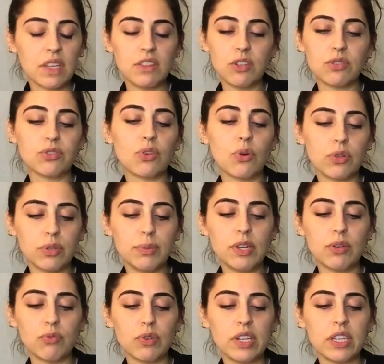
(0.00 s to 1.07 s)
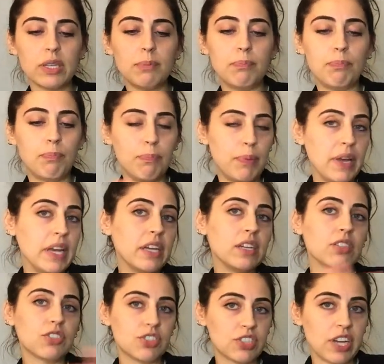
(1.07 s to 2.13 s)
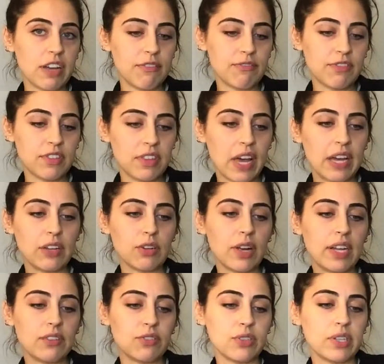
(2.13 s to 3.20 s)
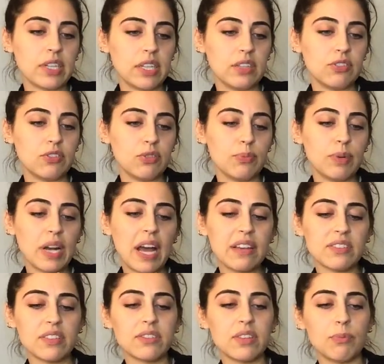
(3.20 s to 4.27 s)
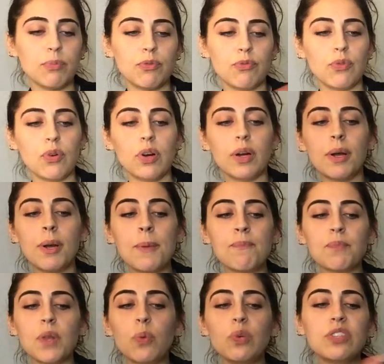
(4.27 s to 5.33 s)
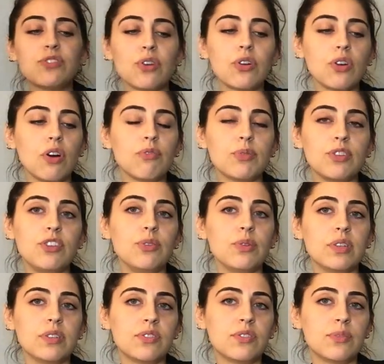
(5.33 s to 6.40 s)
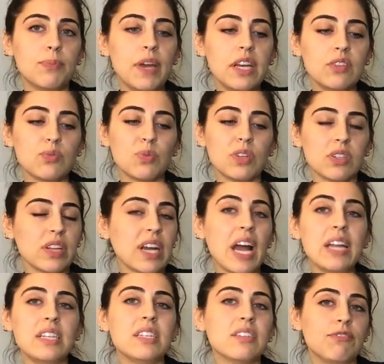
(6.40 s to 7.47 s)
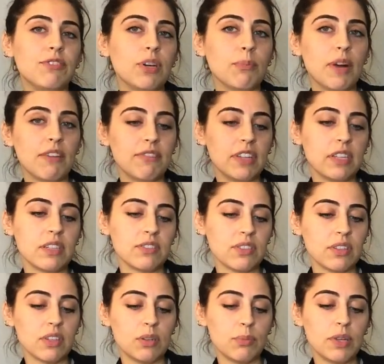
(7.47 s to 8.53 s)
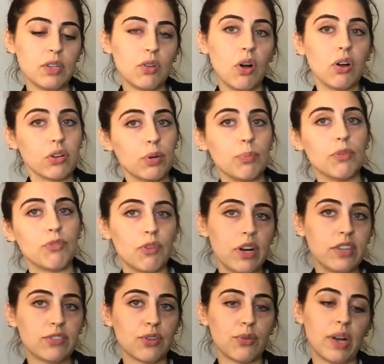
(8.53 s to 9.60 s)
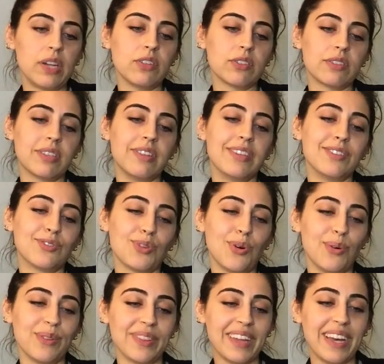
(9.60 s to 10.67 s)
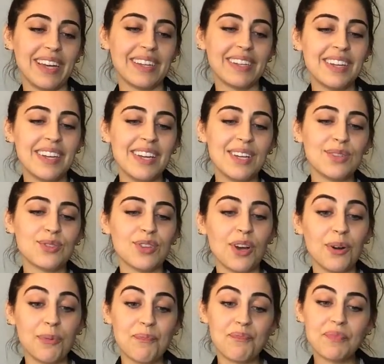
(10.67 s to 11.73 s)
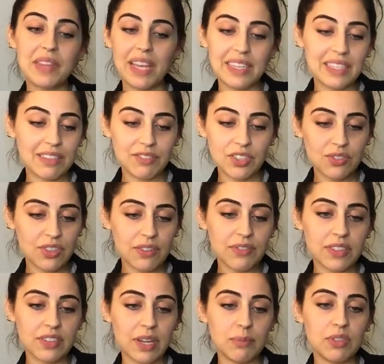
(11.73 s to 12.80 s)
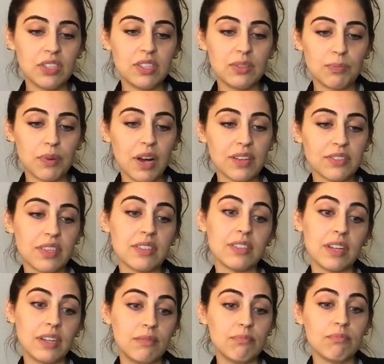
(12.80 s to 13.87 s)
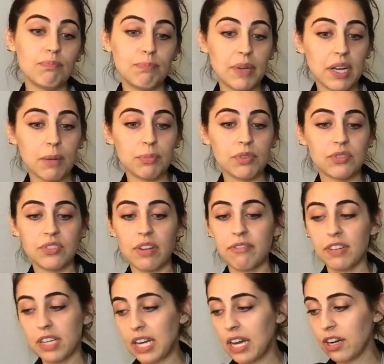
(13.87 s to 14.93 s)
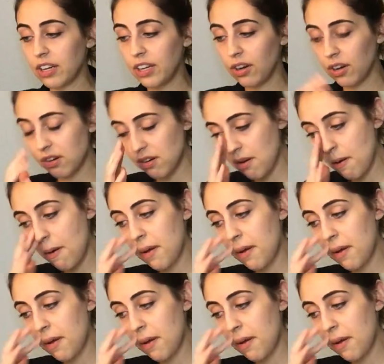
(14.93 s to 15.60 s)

There's going to be a really big shift that you're entering into. But as I said before, we start off with you in a space where like I need to feel my feelings a little bit longer before I surrender to this whole thing. So give yourself the time you need to process and pick up your stuff and carry on.